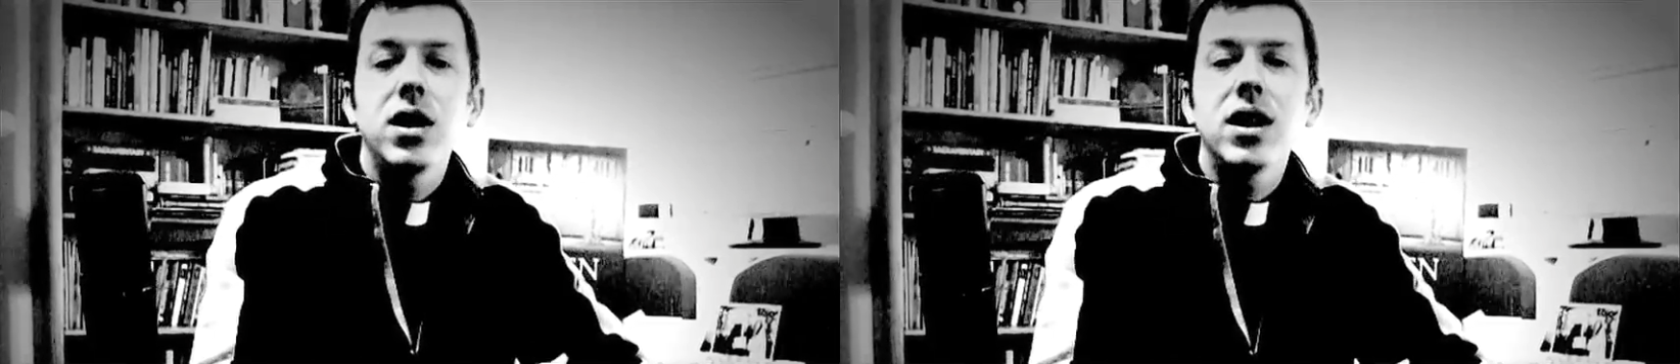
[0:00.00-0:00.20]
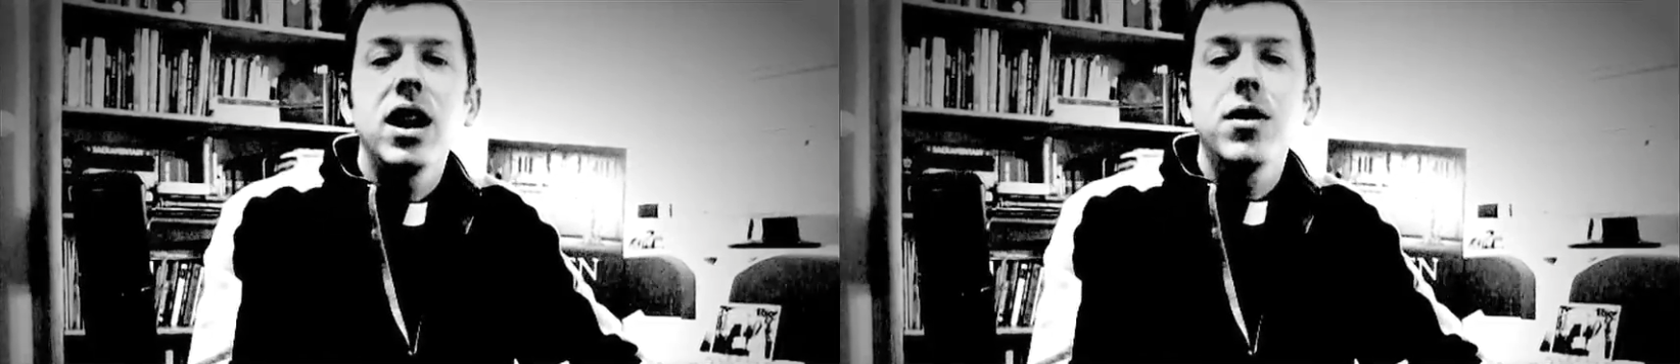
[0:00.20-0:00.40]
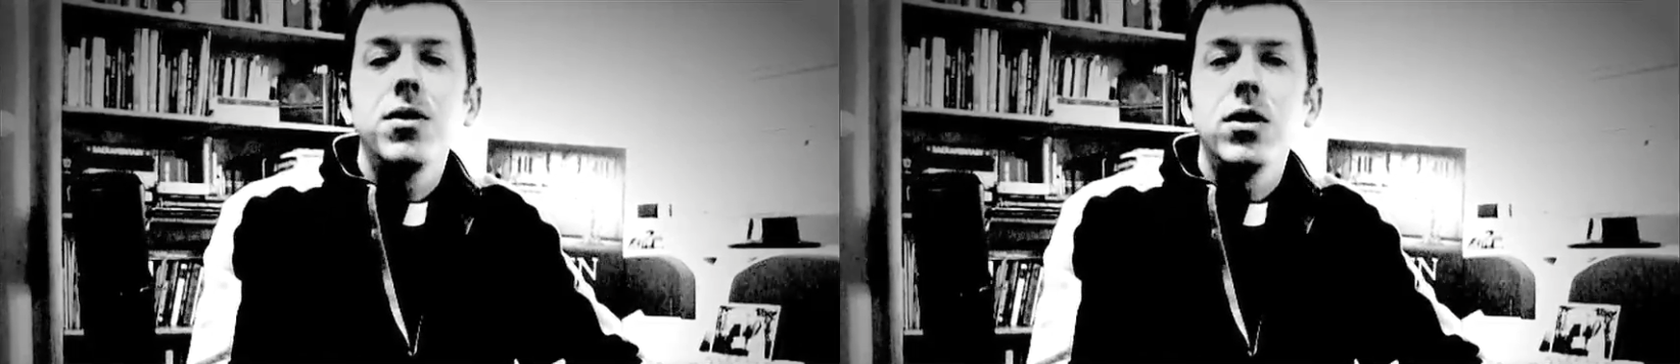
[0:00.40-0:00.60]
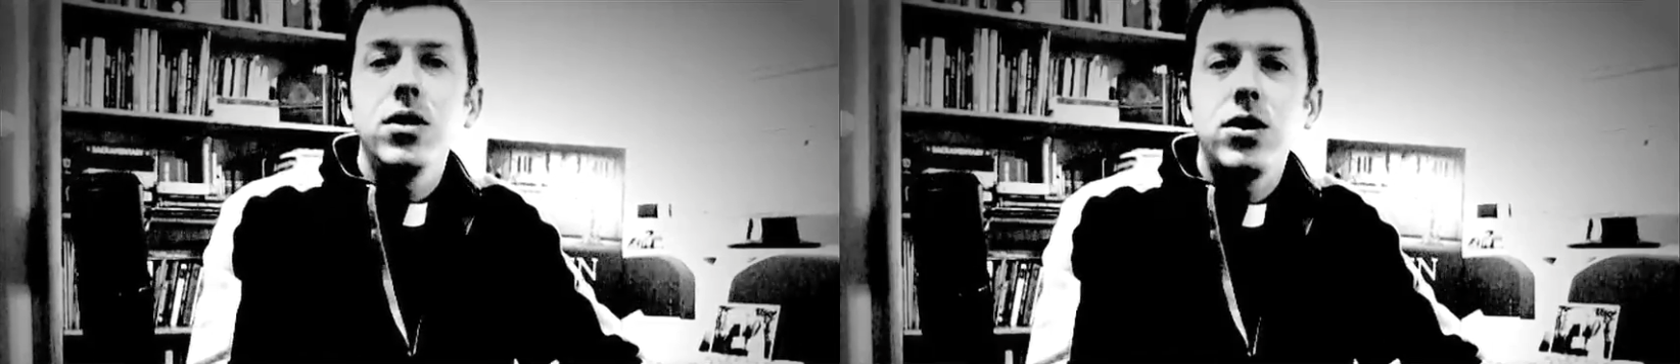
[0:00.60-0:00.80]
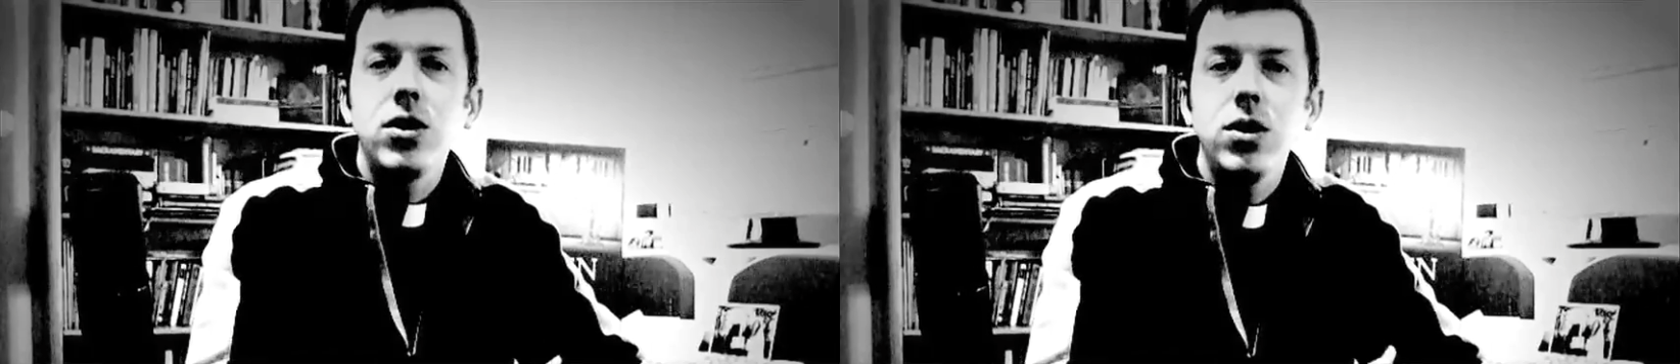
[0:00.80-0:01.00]
thankful
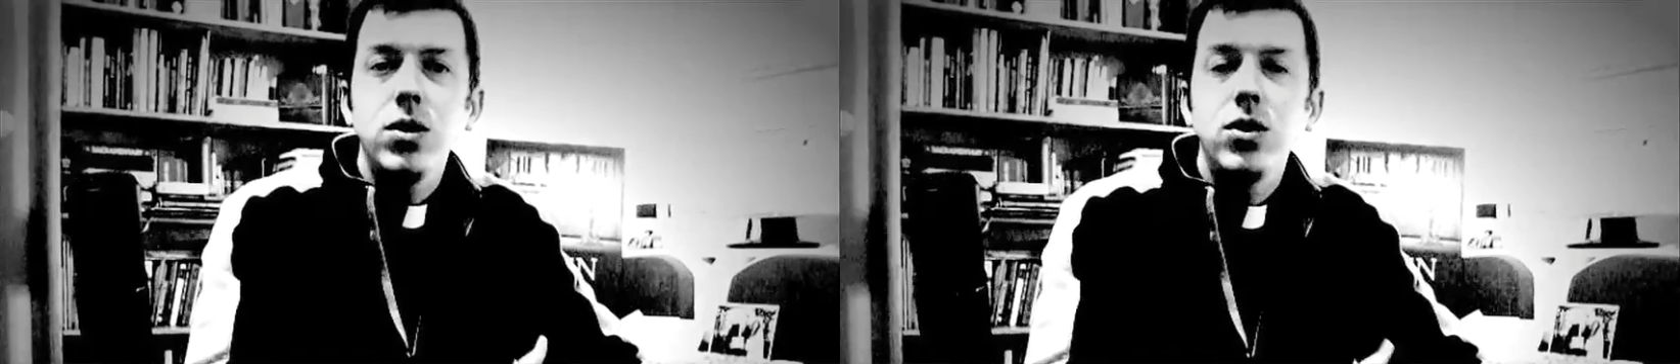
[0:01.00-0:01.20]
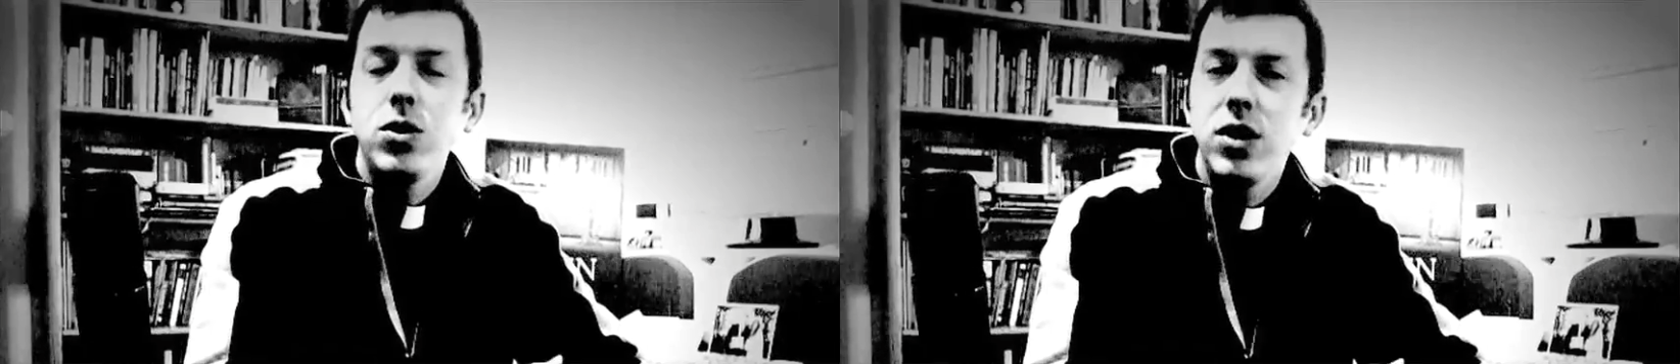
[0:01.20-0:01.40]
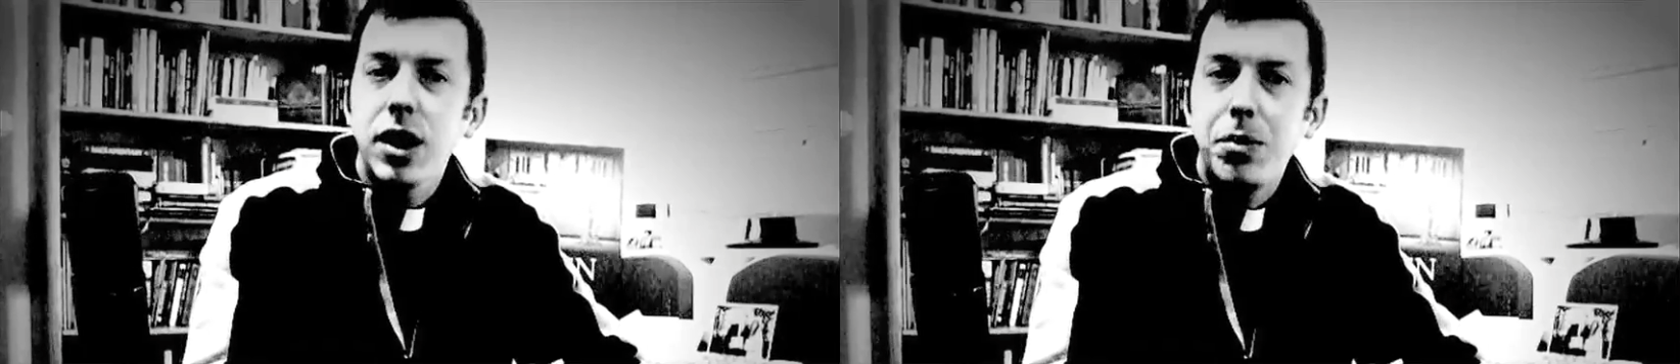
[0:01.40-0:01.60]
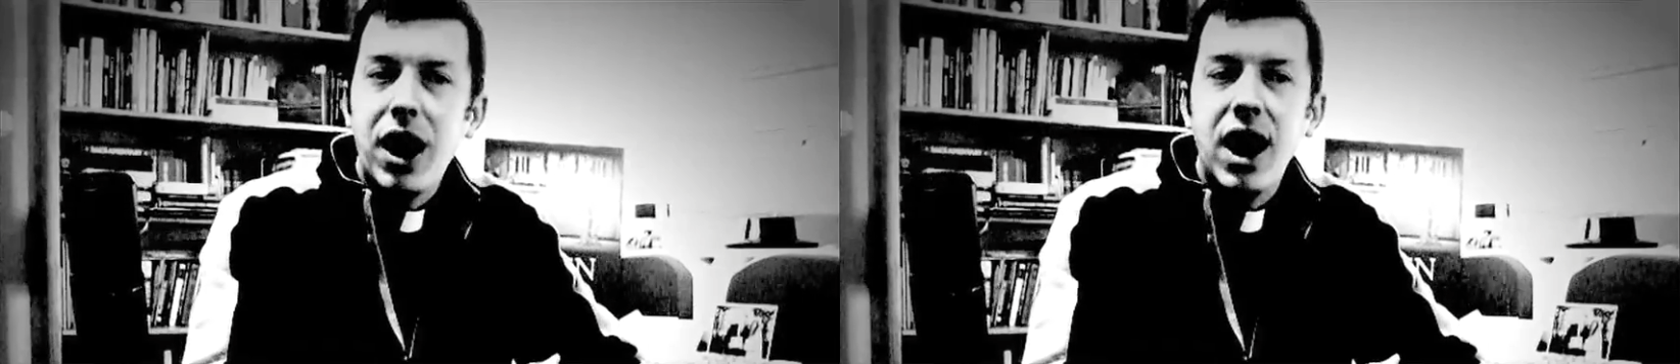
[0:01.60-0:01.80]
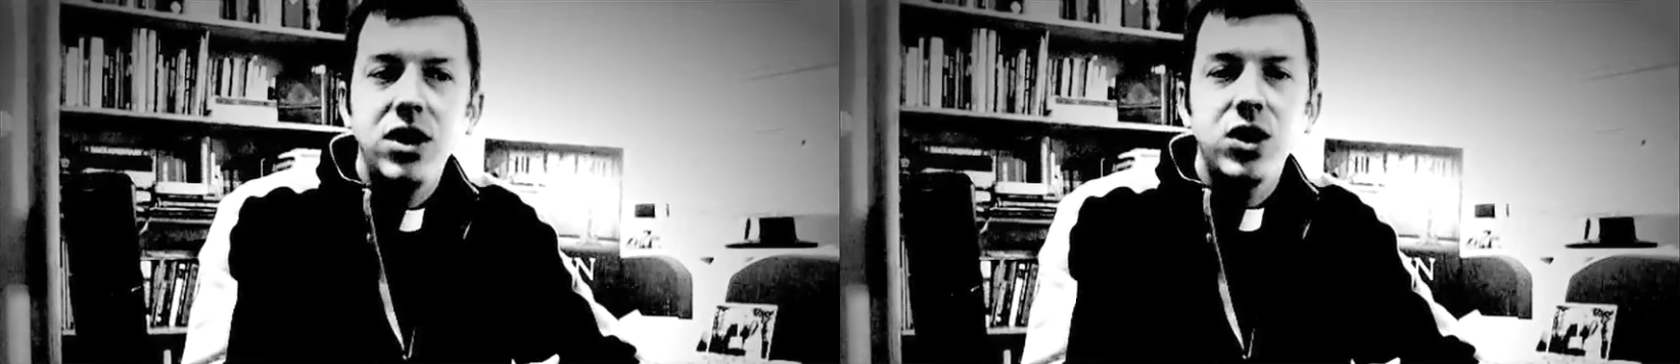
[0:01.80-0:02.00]
to Suzanne
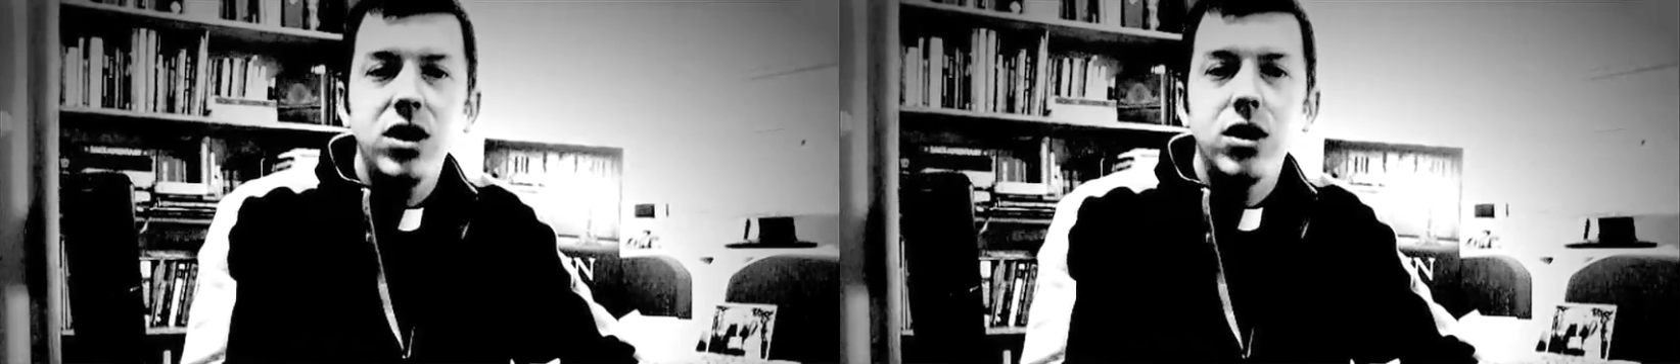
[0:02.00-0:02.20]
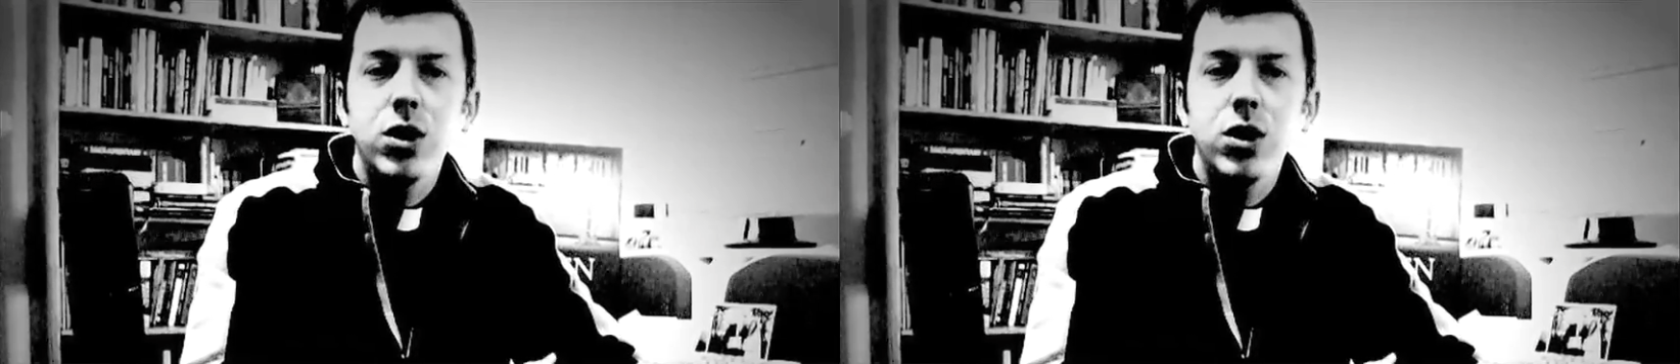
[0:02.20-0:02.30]
Padgett,